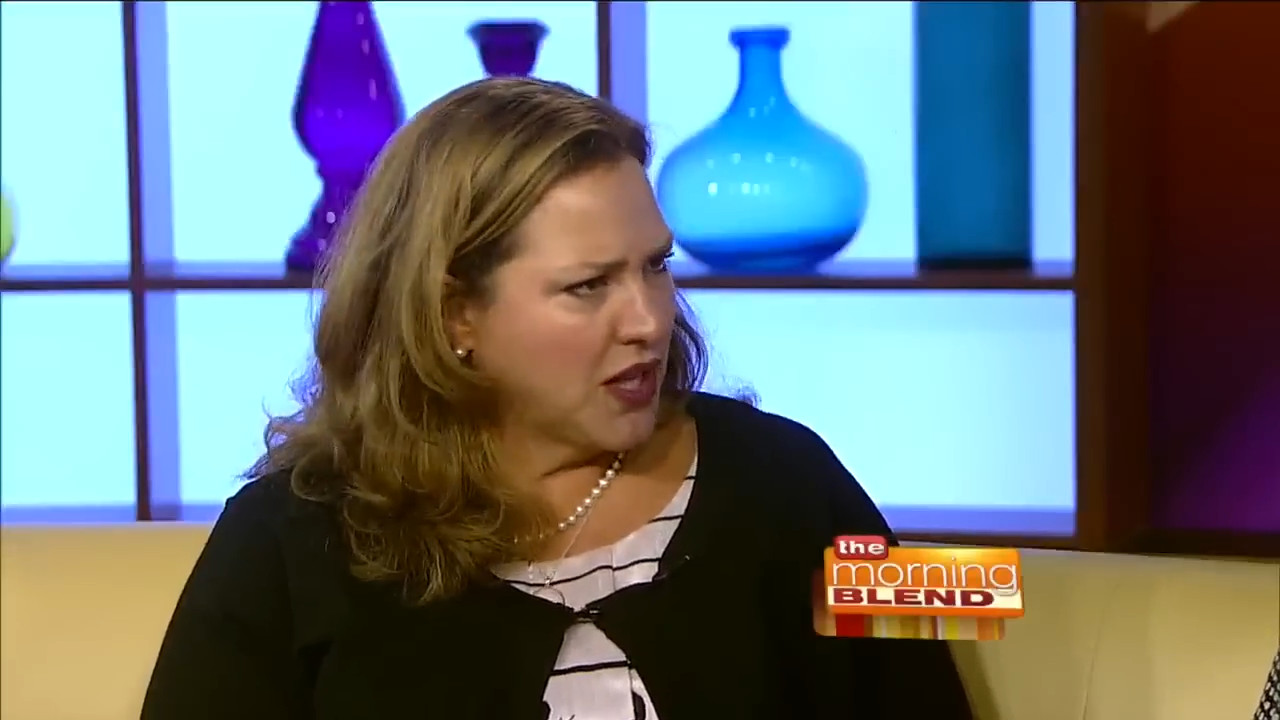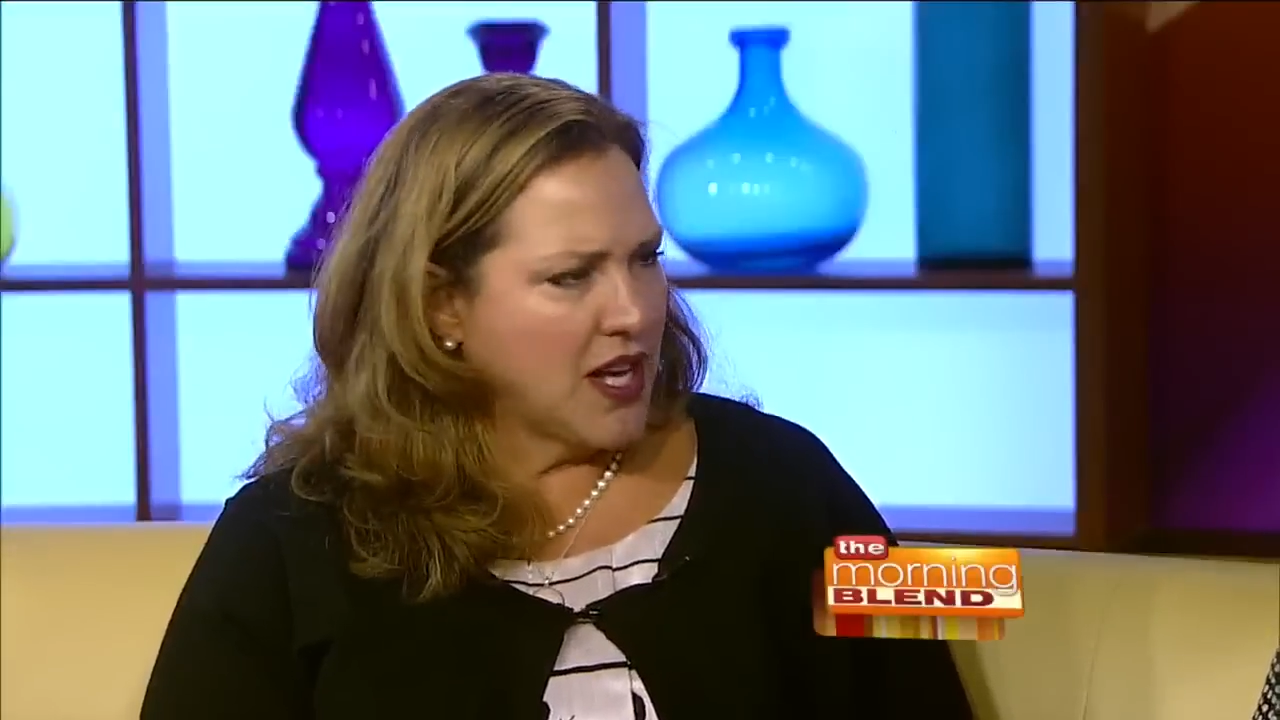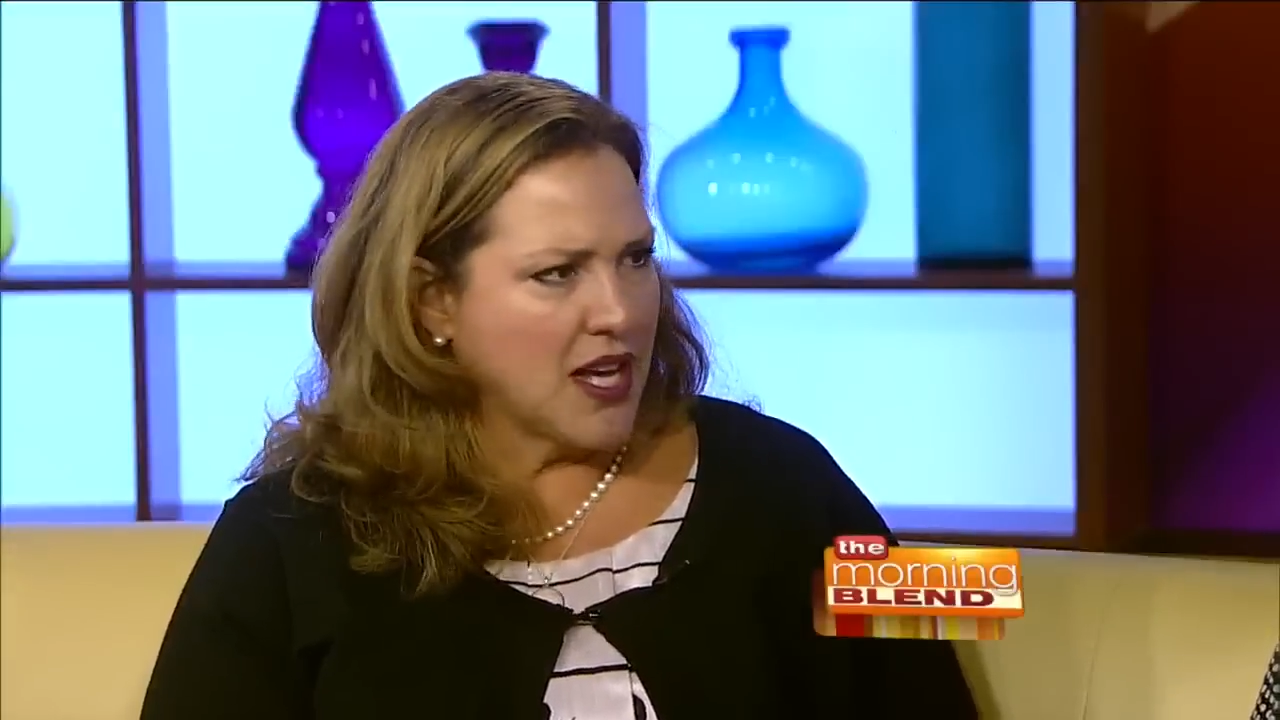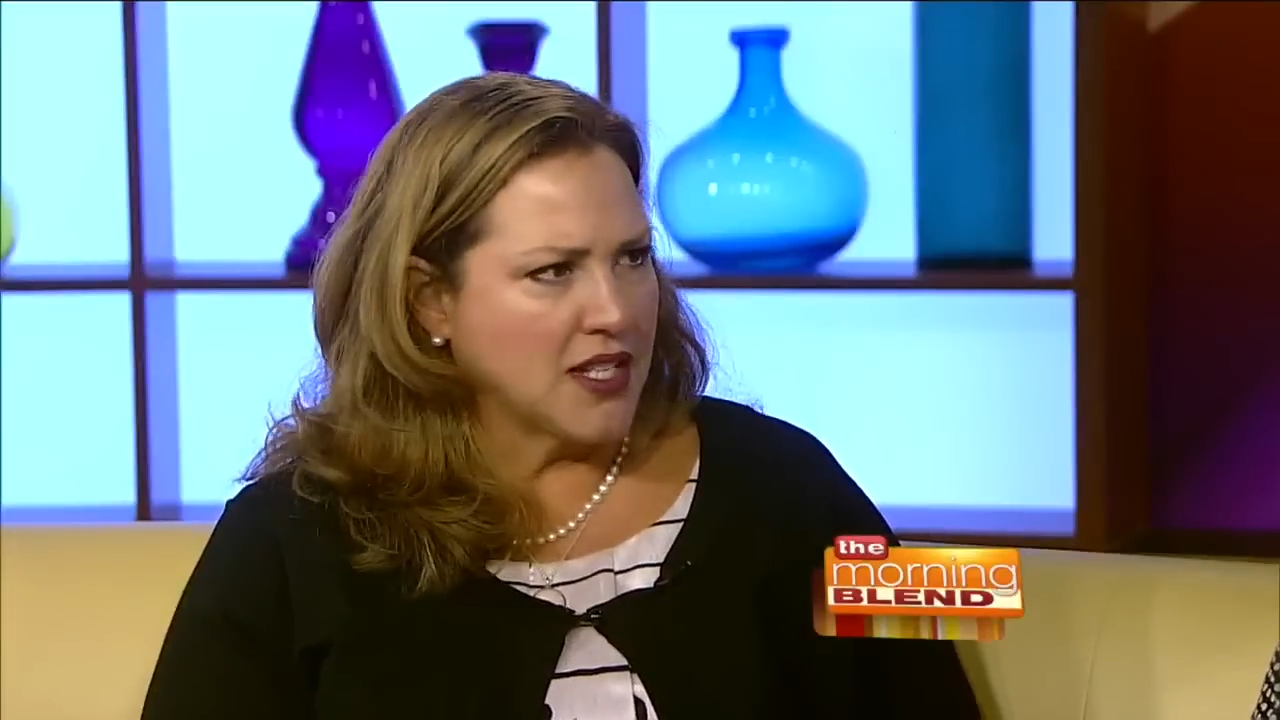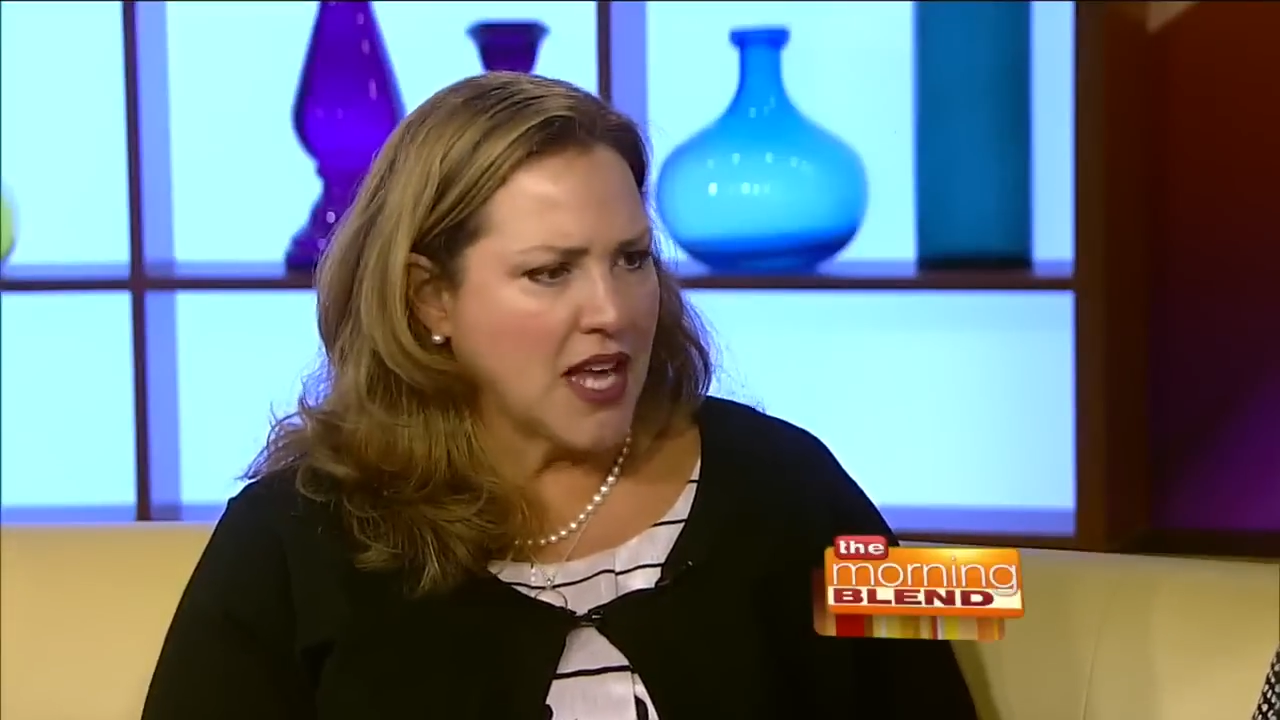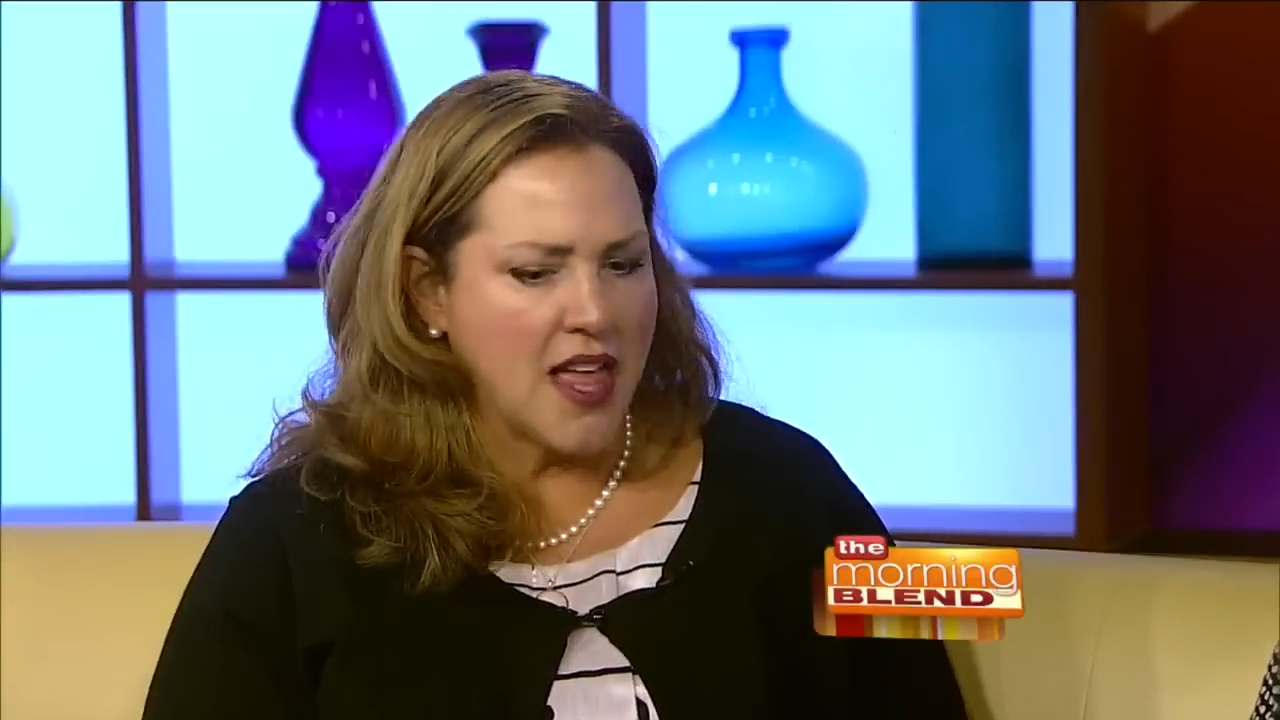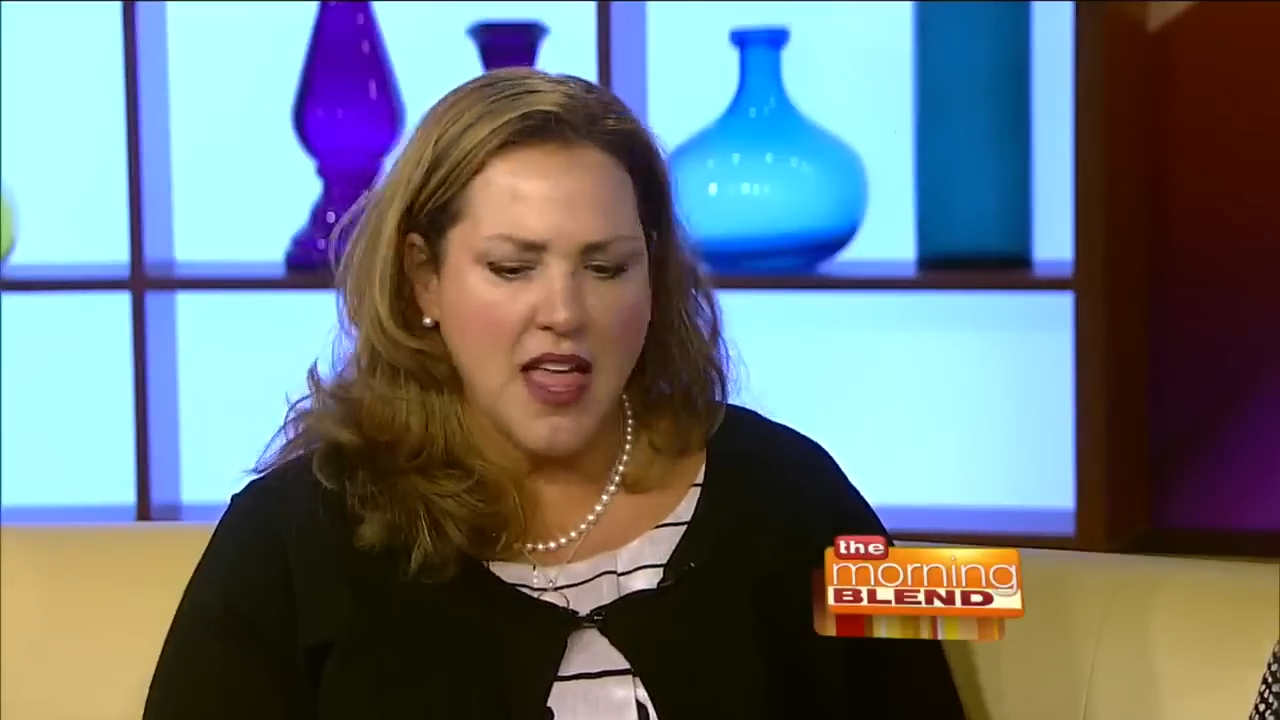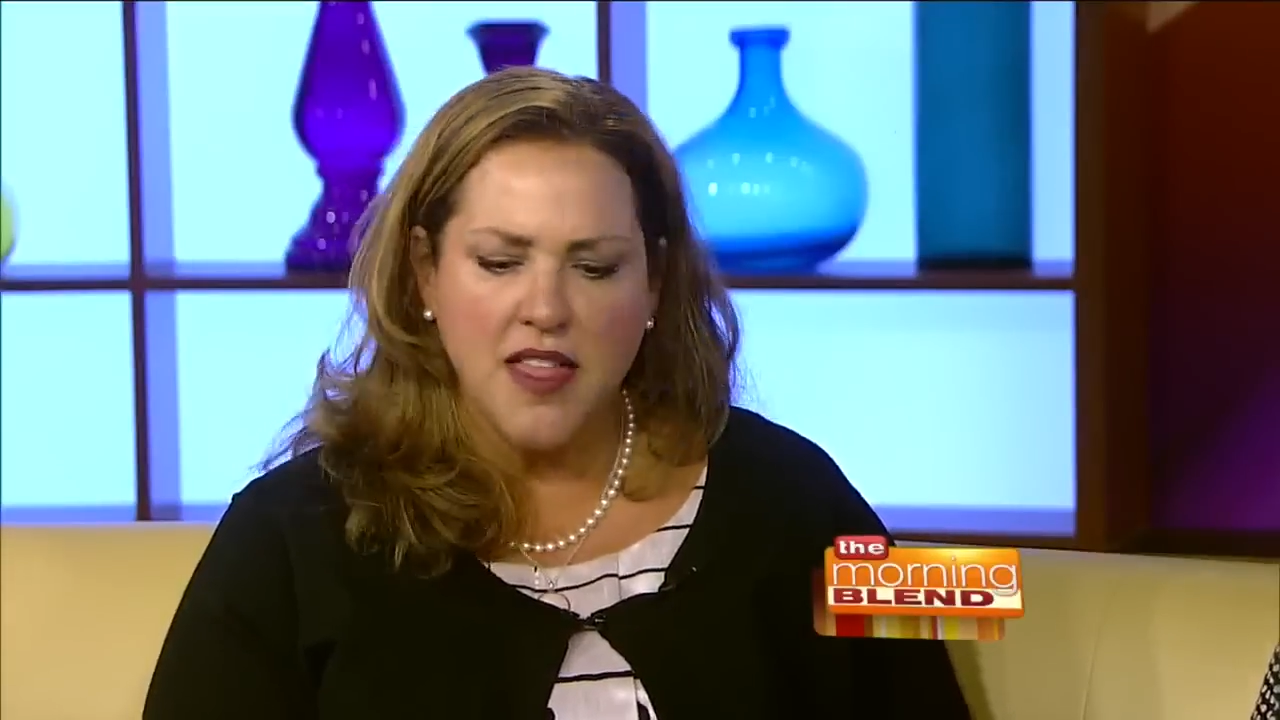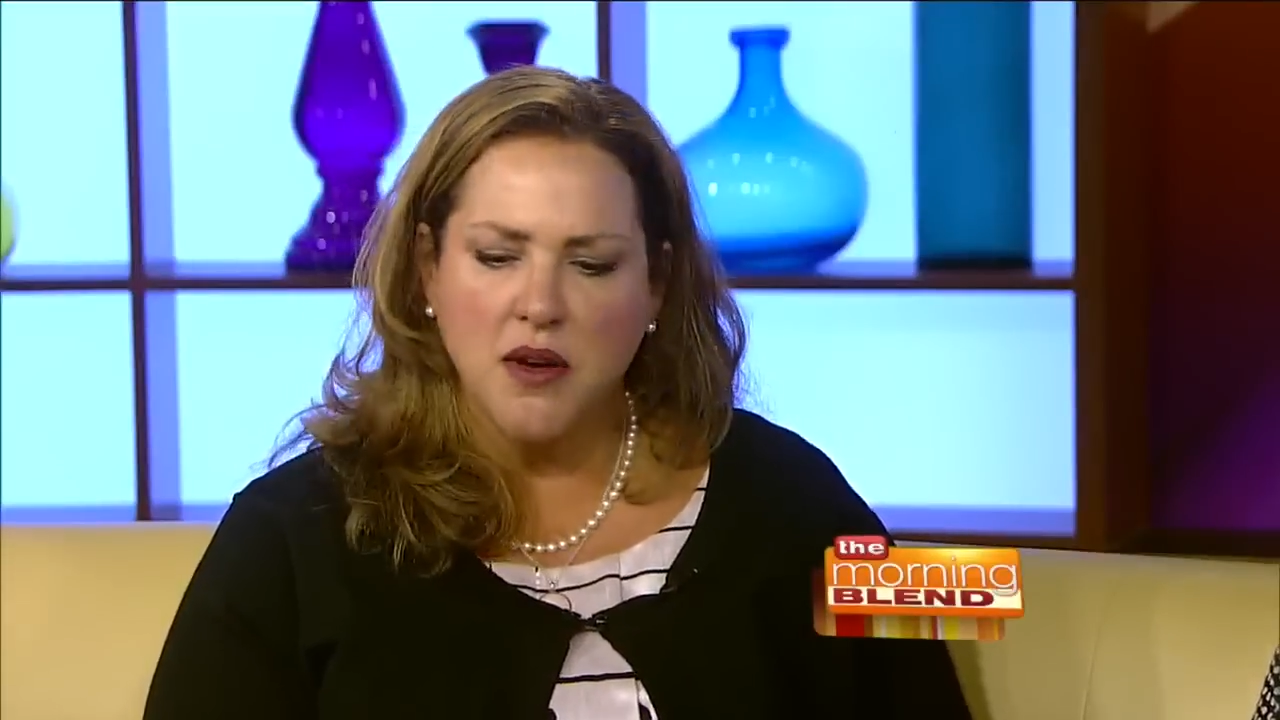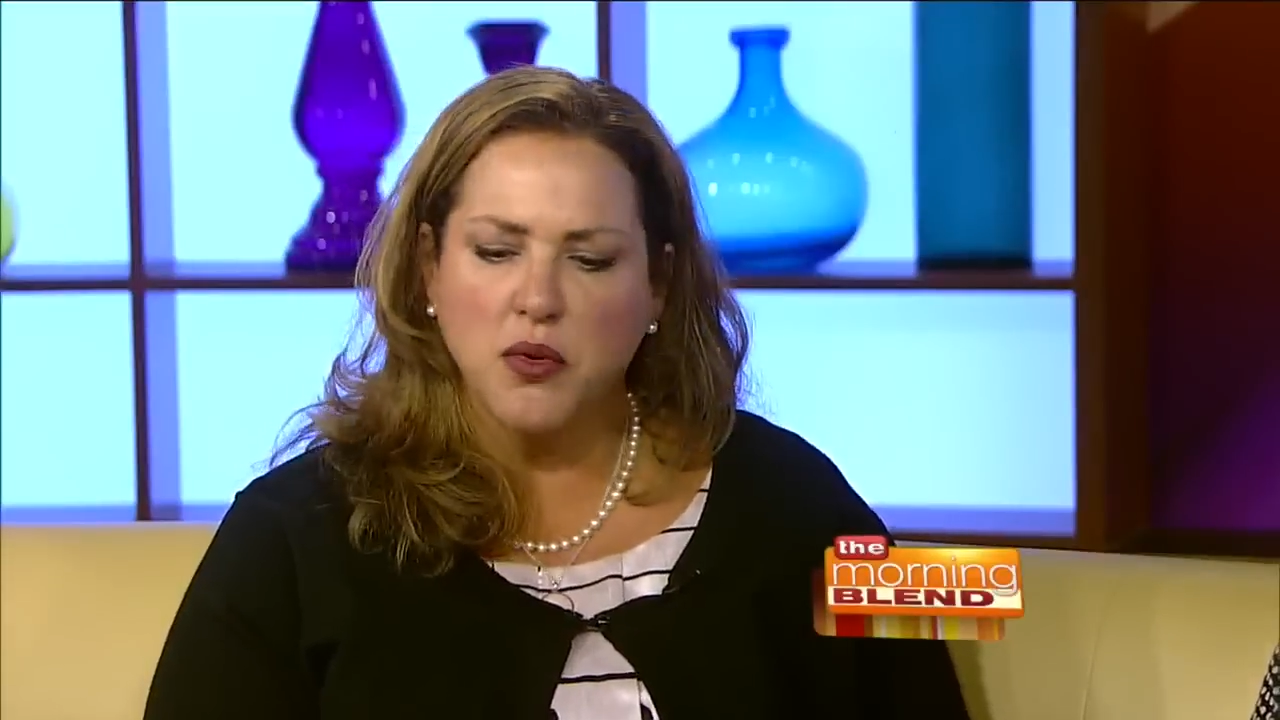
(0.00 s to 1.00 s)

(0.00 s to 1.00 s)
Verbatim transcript: really is. Thank and you.